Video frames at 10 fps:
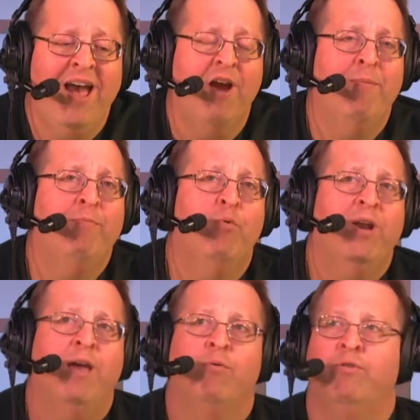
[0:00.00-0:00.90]
I remember
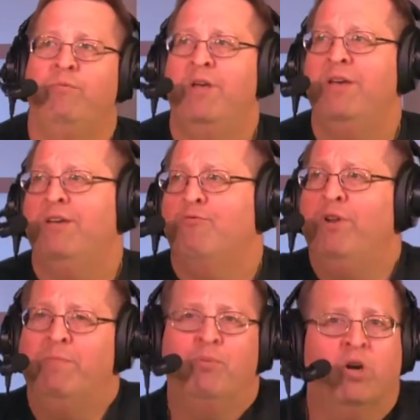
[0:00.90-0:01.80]
when I would
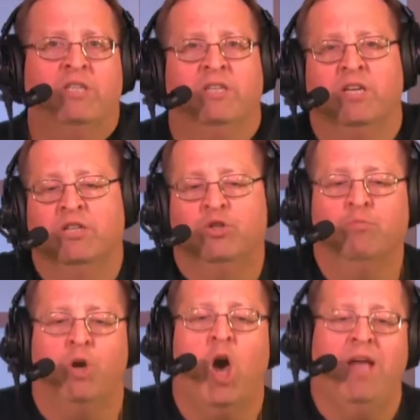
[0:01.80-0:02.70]
read books and
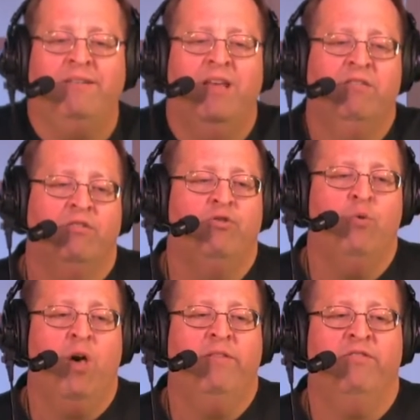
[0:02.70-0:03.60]
consume content and
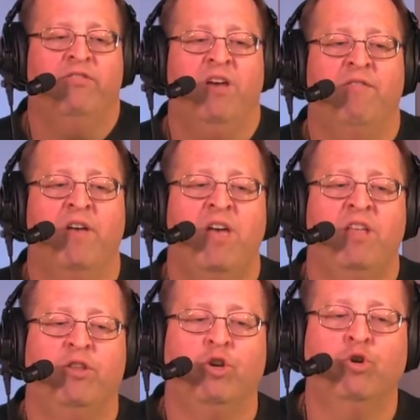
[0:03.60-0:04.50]
do all this
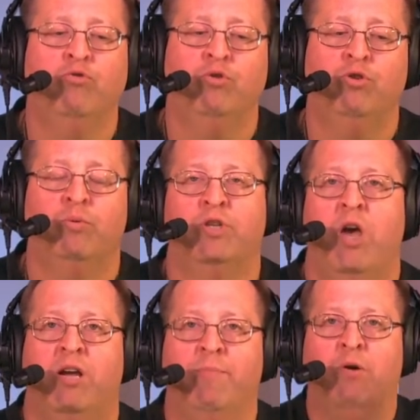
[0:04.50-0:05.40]
stuff, the gurus would
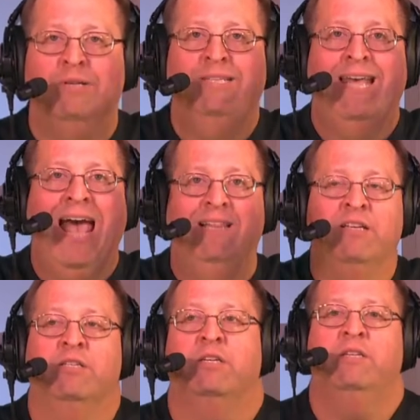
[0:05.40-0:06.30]
talk about
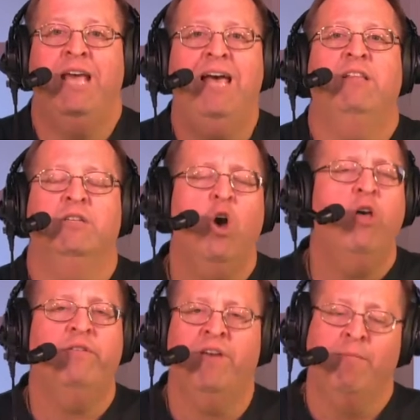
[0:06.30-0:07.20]
talent
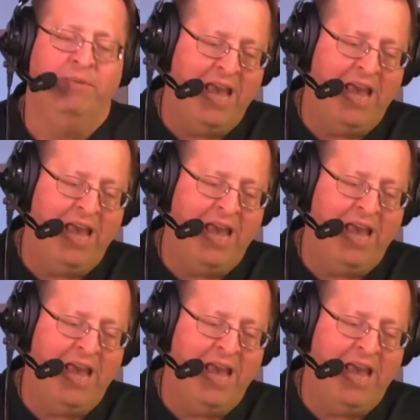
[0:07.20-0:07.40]
all the time.